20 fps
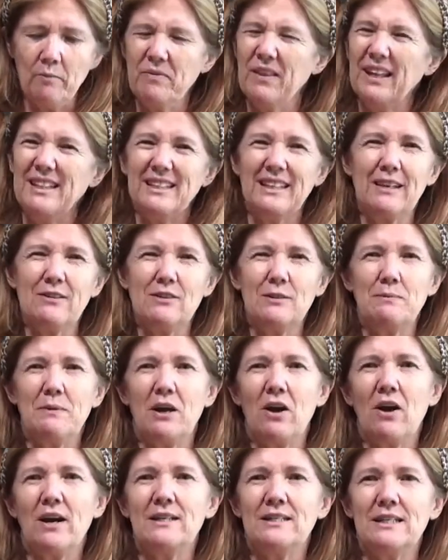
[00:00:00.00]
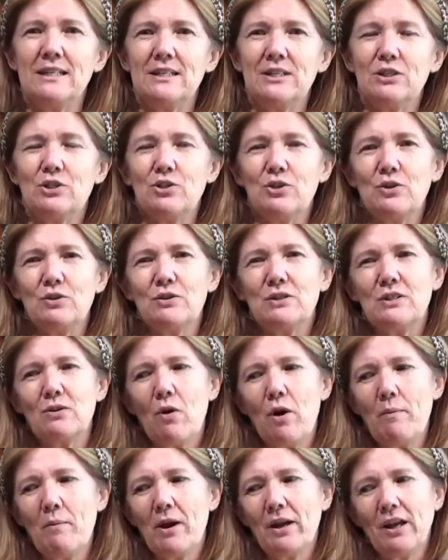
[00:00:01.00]
that gives me ideas too. So
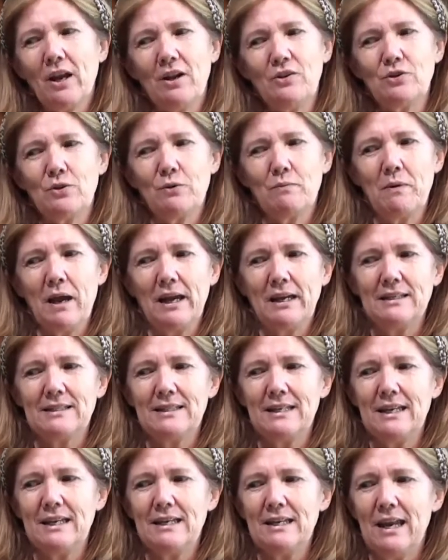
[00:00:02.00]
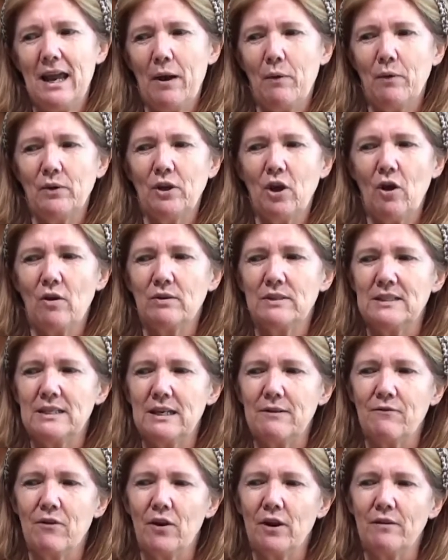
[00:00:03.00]
I might go to a magazine now and go and see
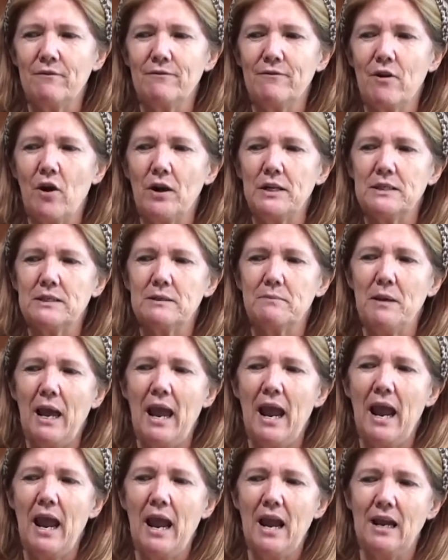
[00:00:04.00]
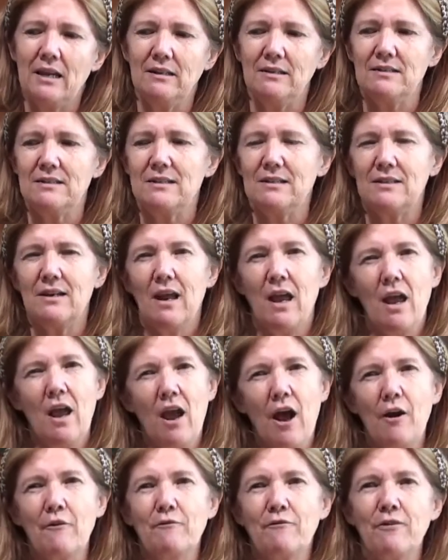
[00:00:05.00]
if I can find some hands and
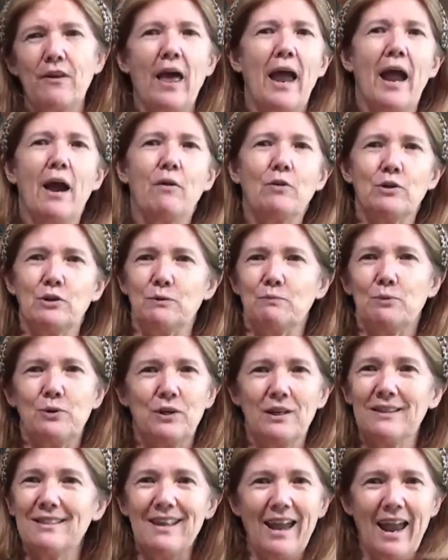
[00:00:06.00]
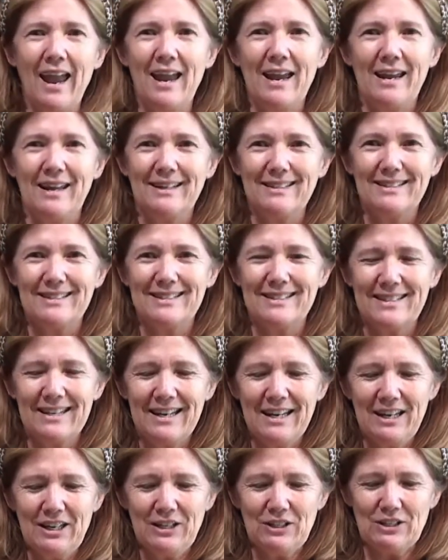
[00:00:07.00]
a flower to put in the hands.
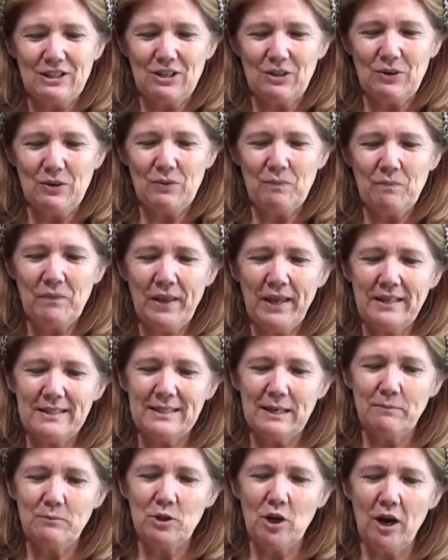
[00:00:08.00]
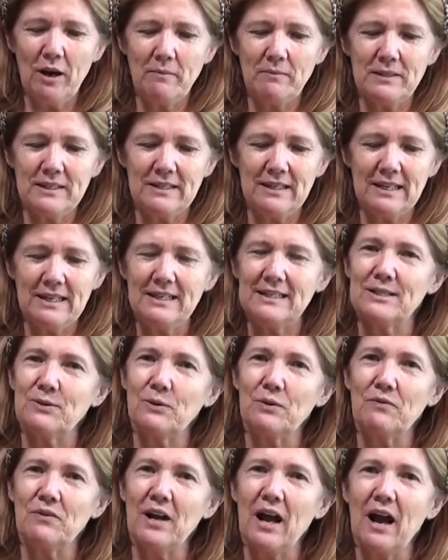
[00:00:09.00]
So sometimes these
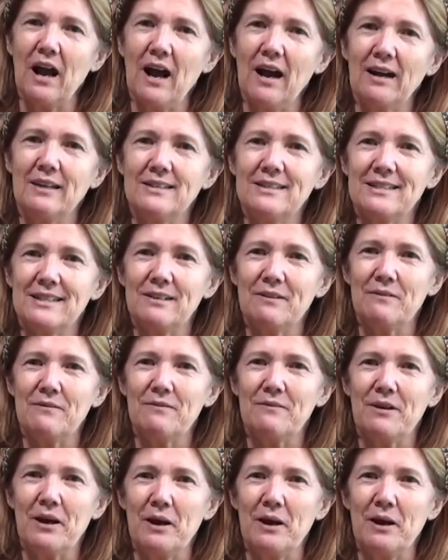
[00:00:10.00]
sort of cards and